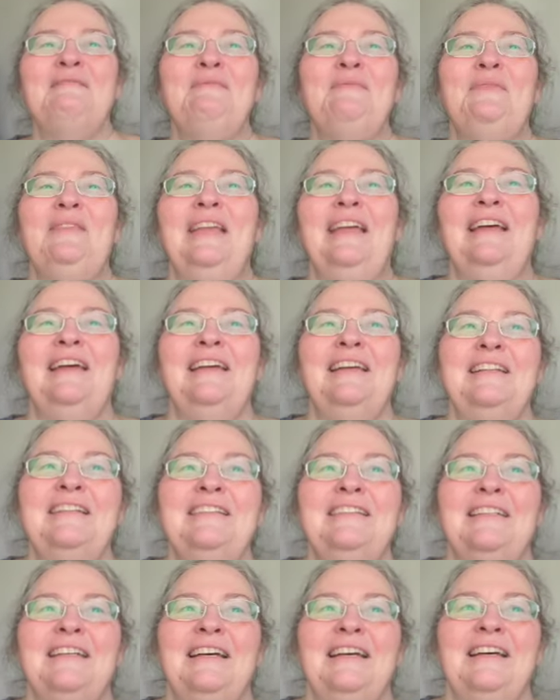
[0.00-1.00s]

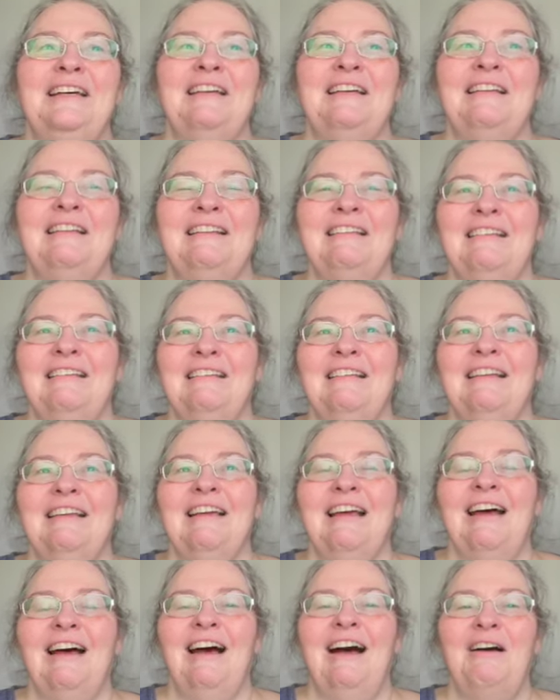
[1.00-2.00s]
and
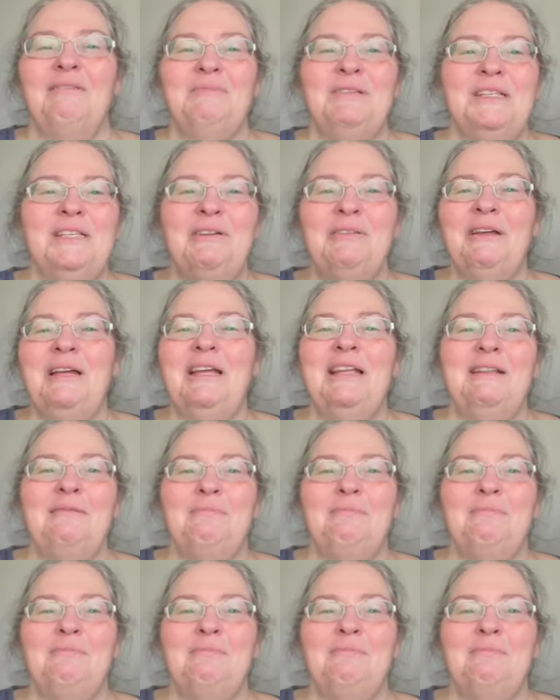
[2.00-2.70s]
I'm still getting